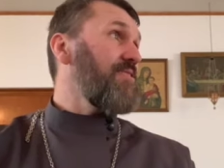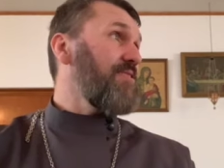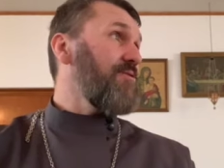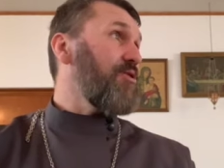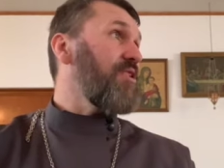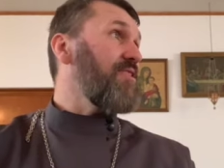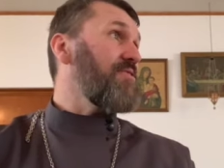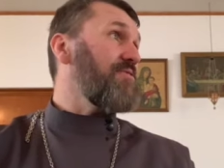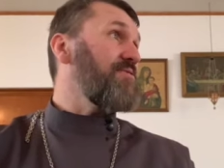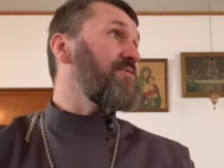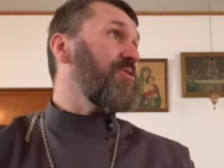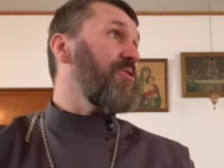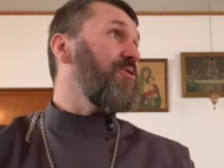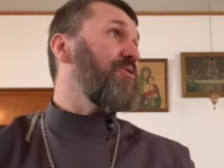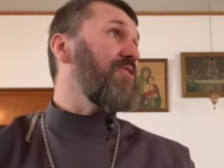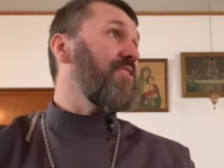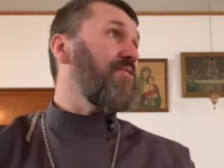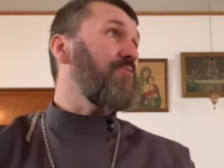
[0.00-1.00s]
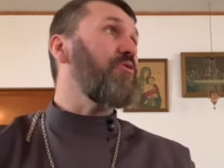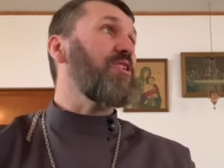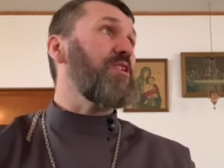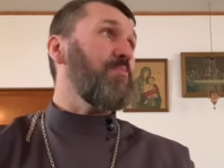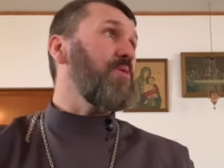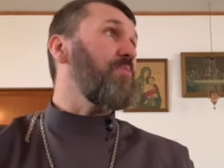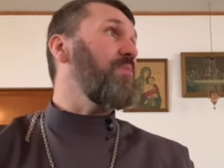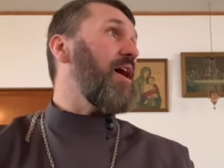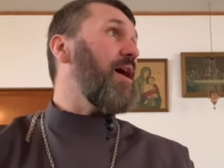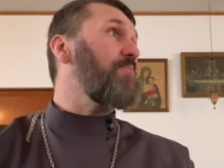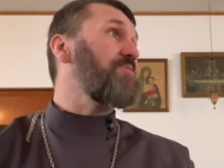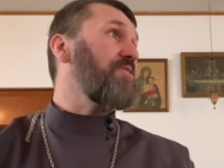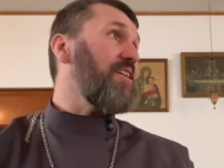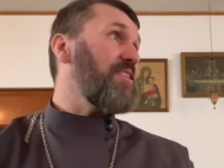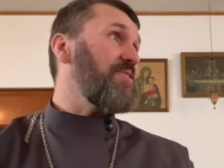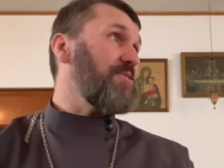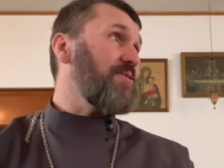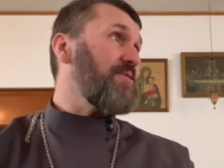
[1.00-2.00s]
right? So, and we can be
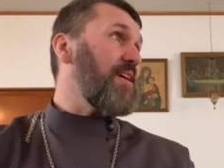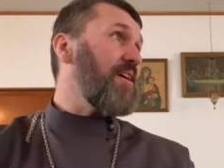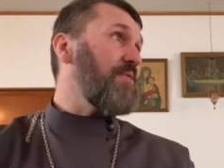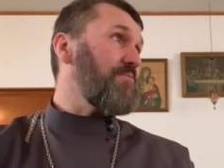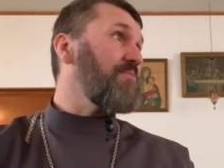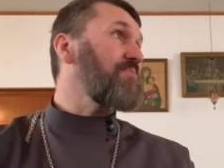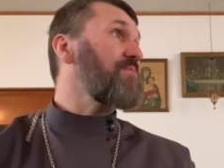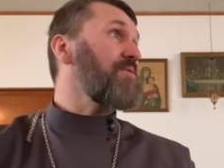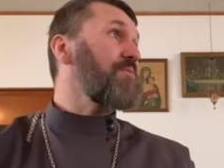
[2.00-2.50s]
baptized on that.